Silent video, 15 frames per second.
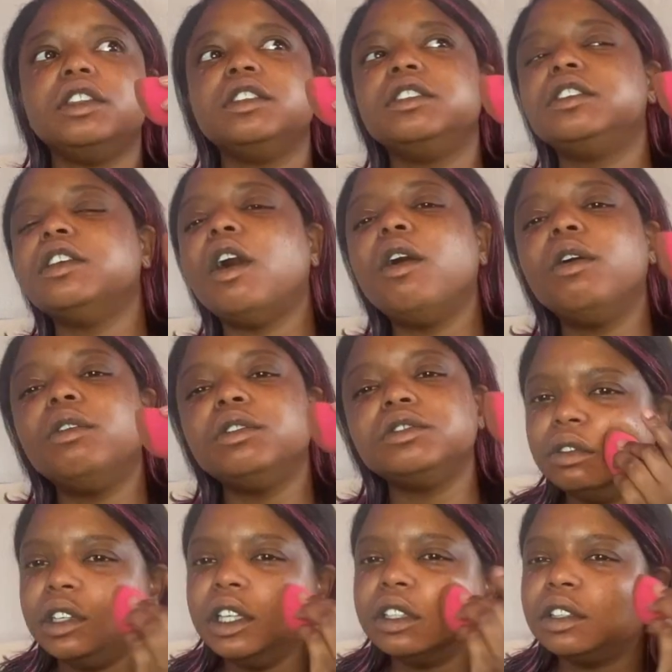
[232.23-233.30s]

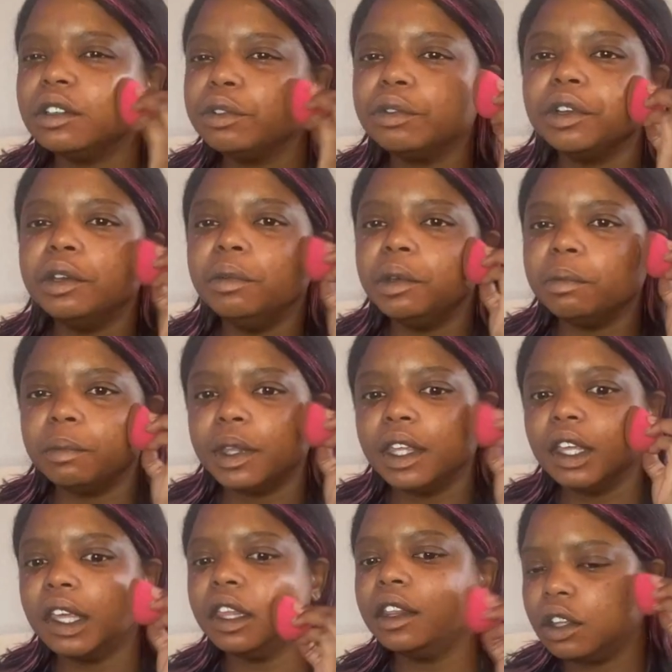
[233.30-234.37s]
Don't disagree with
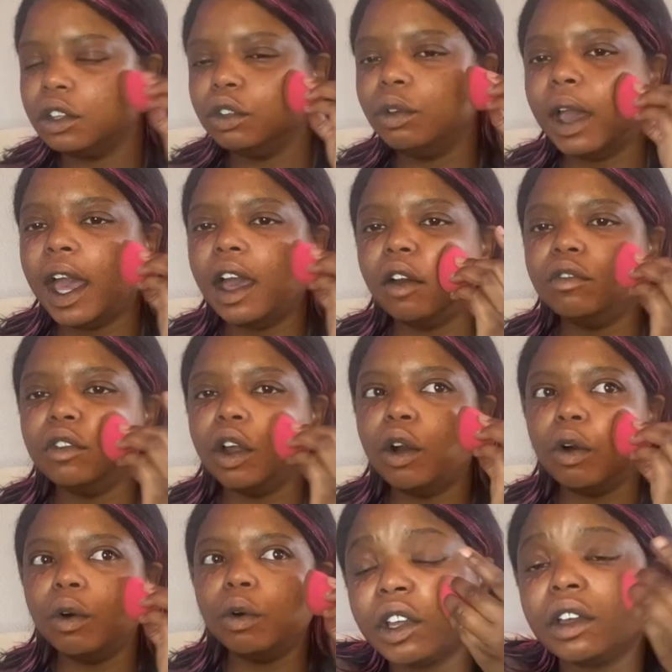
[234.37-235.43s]
me and you have
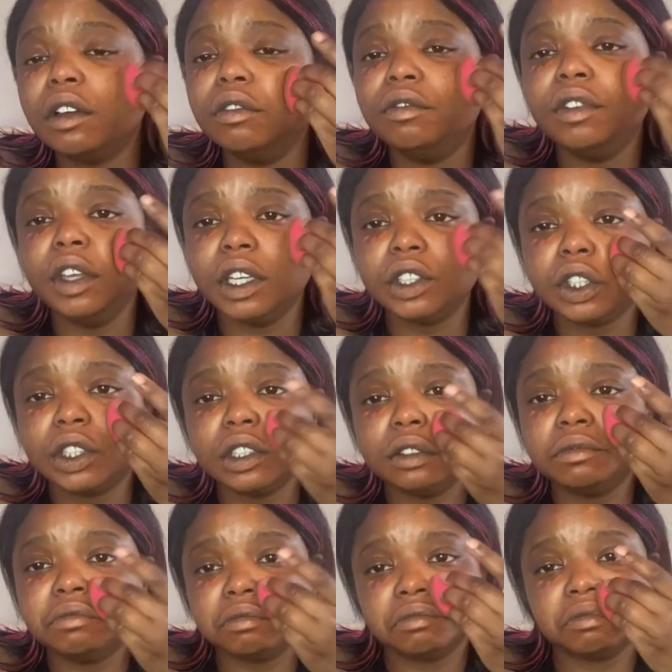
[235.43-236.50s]
no
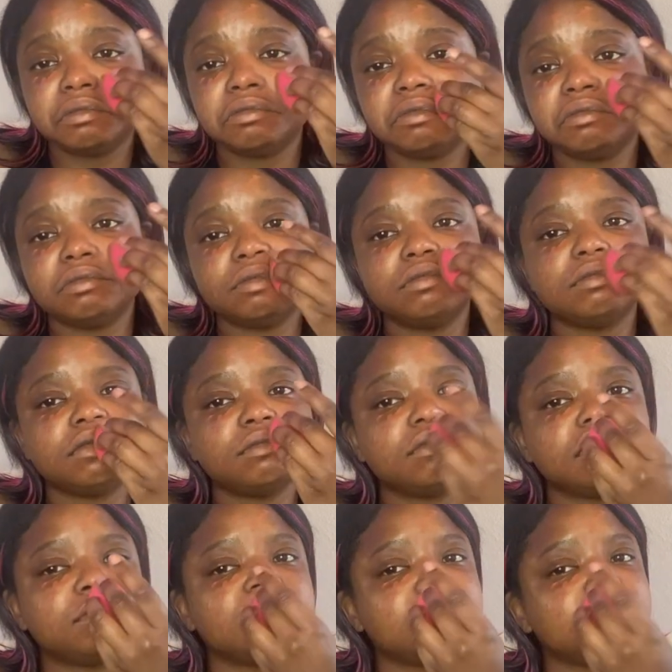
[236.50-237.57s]
conviction.
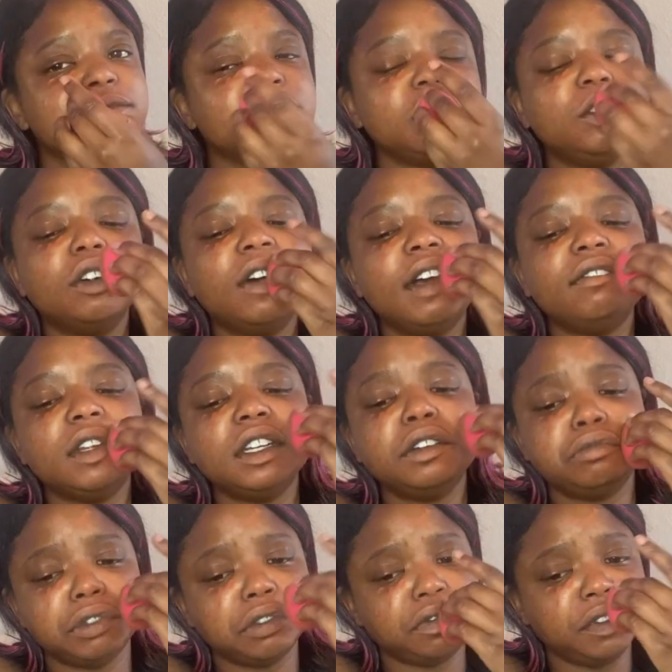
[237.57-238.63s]
You don't have
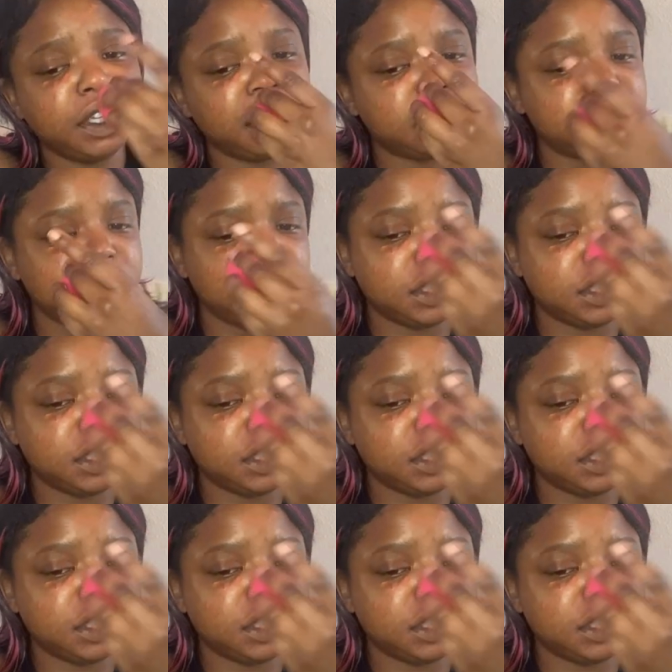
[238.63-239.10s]
enough conviction